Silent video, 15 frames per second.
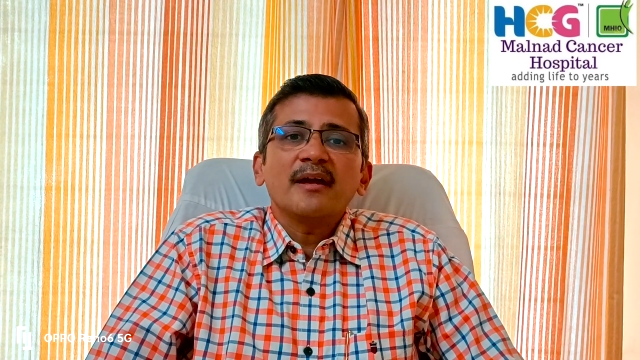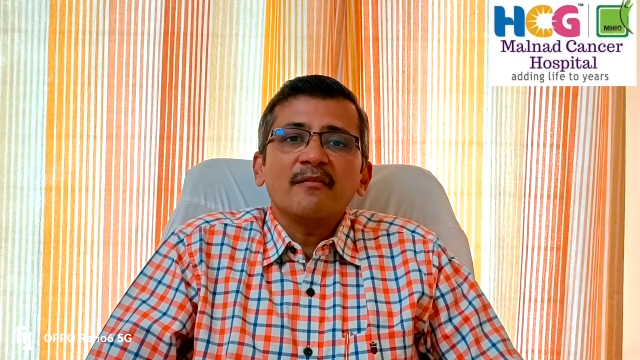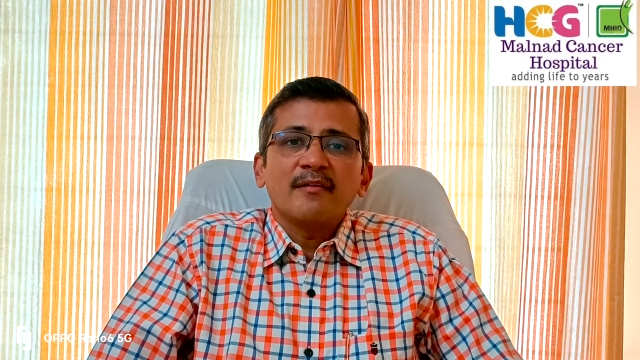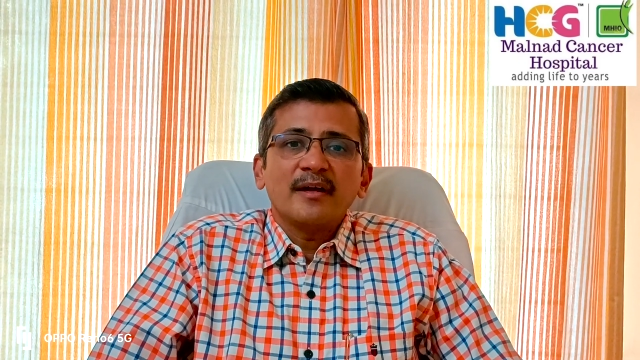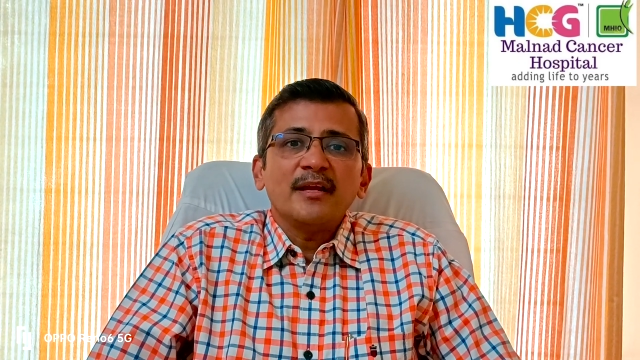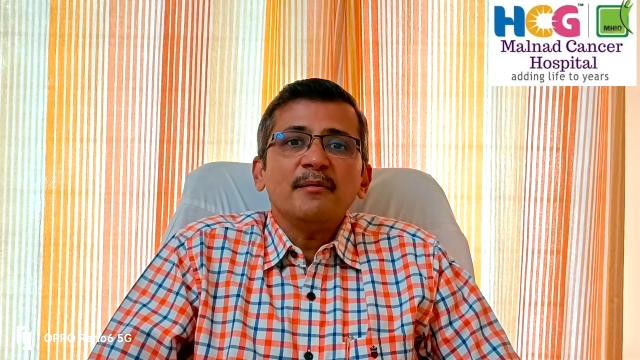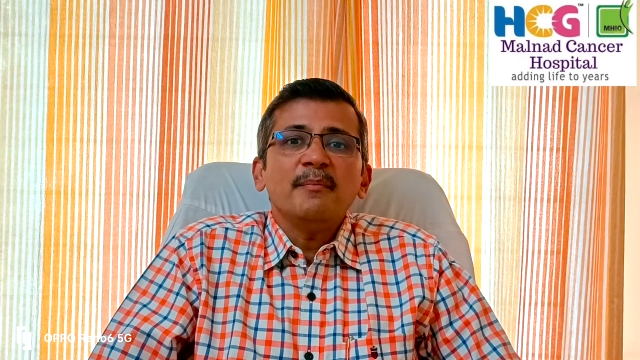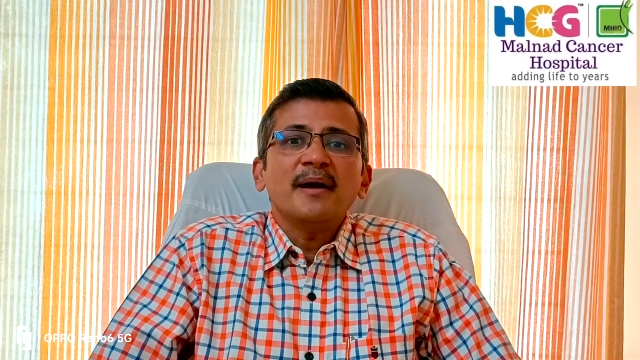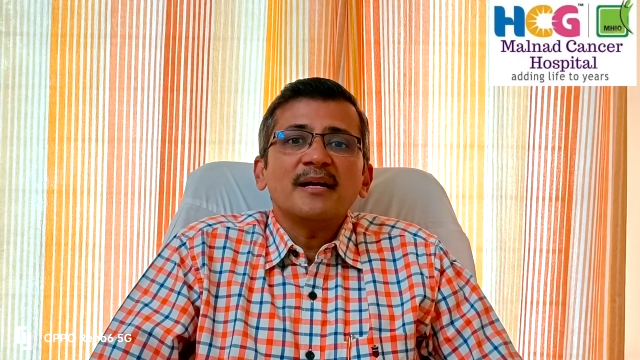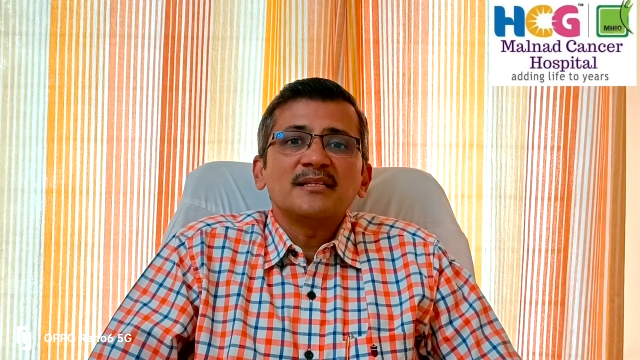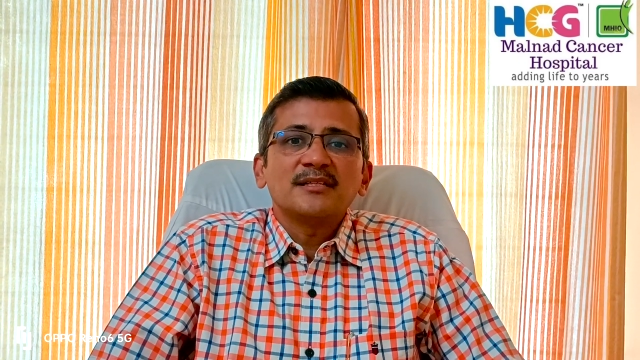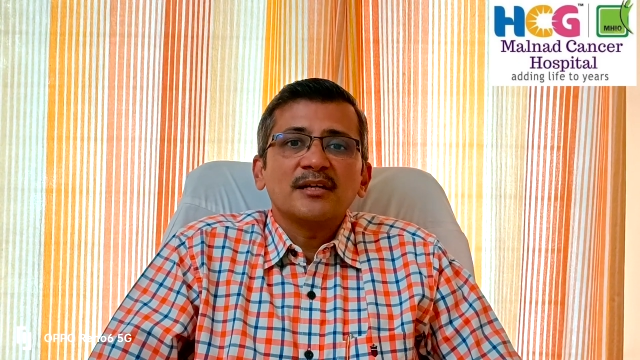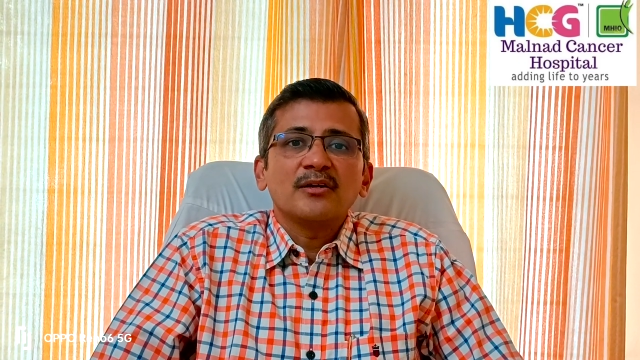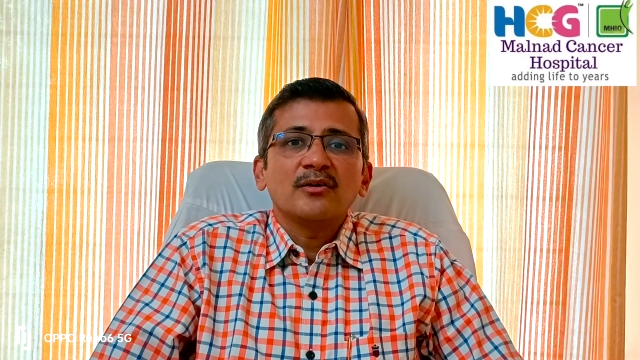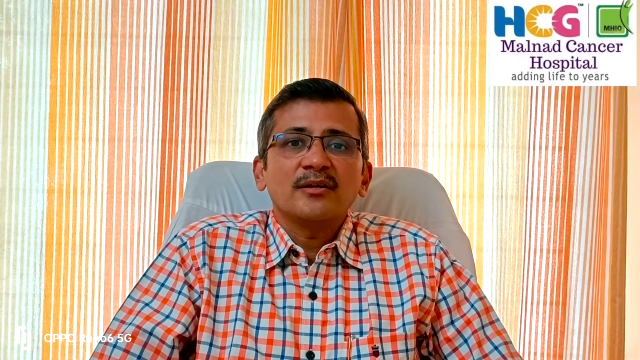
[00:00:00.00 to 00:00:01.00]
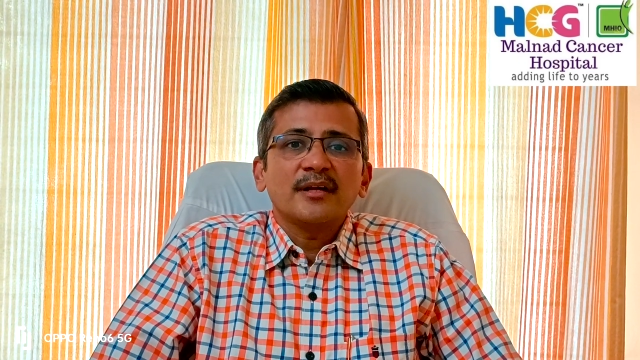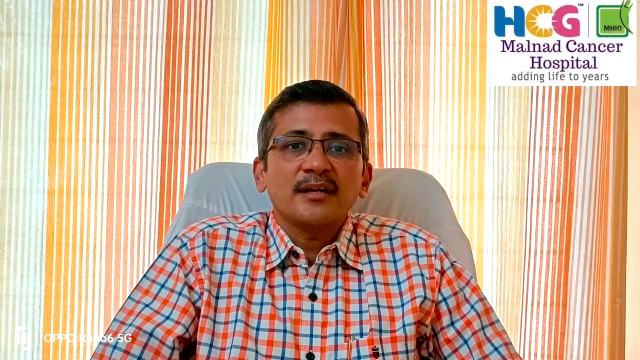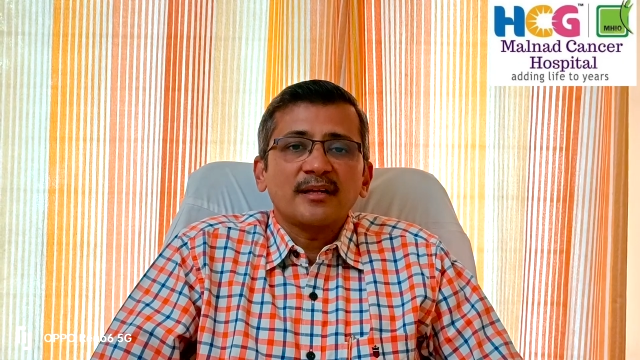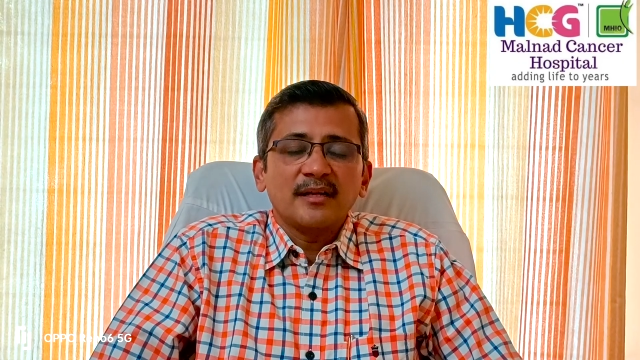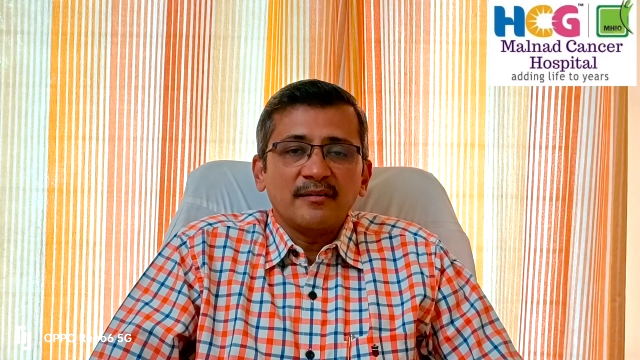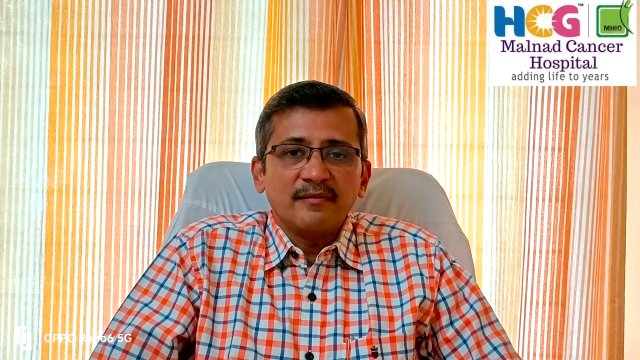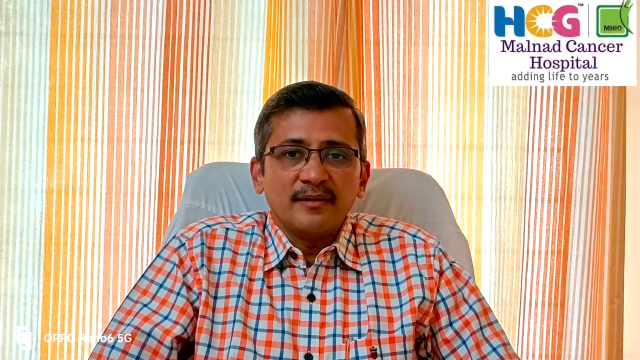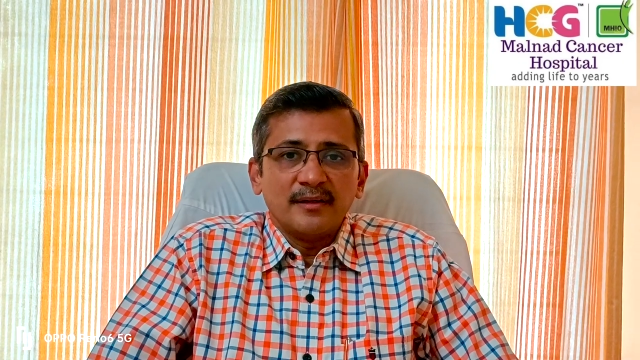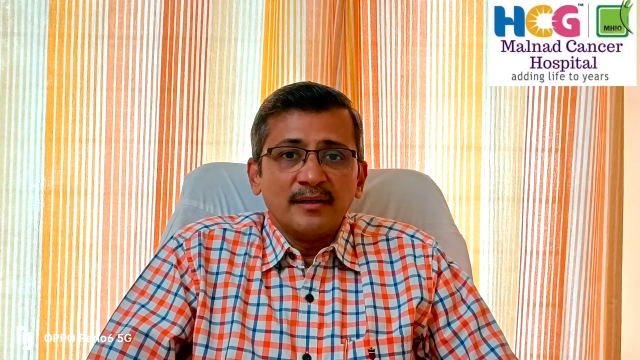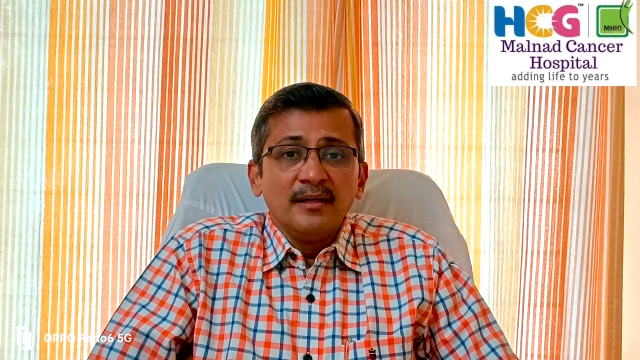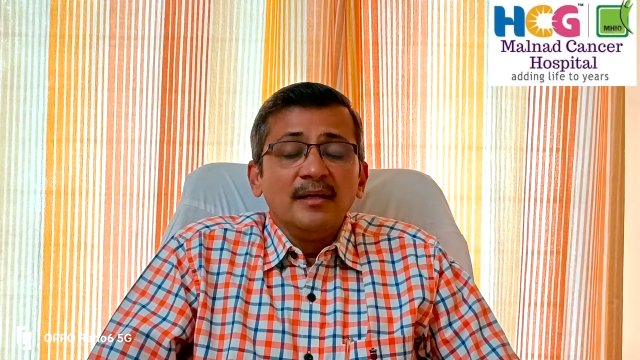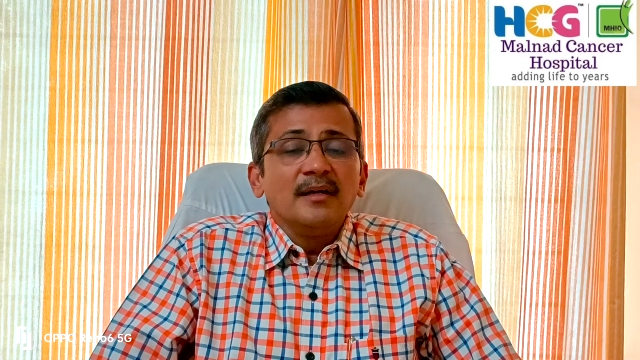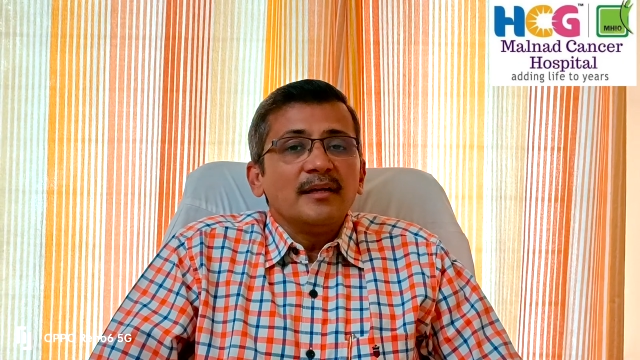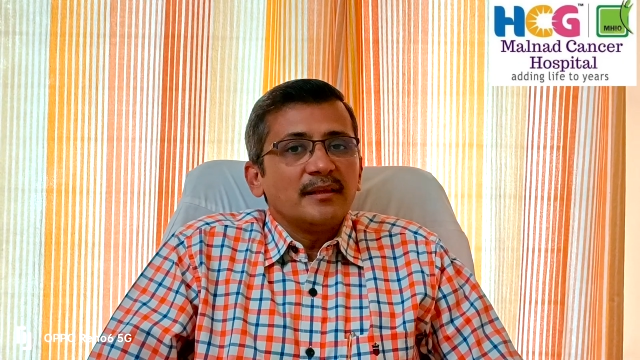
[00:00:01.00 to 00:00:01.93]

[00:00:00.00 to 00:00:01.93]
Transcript: a very bad cirrhotic liver,